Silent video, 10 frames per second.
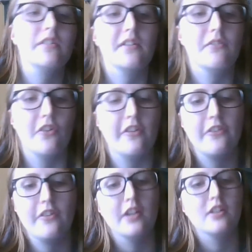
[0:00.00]
that was like
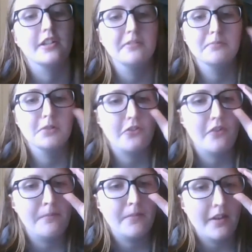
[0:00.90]
scaring him or
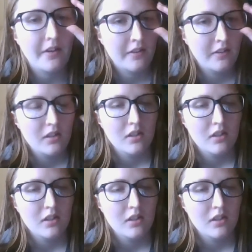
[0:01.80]
something.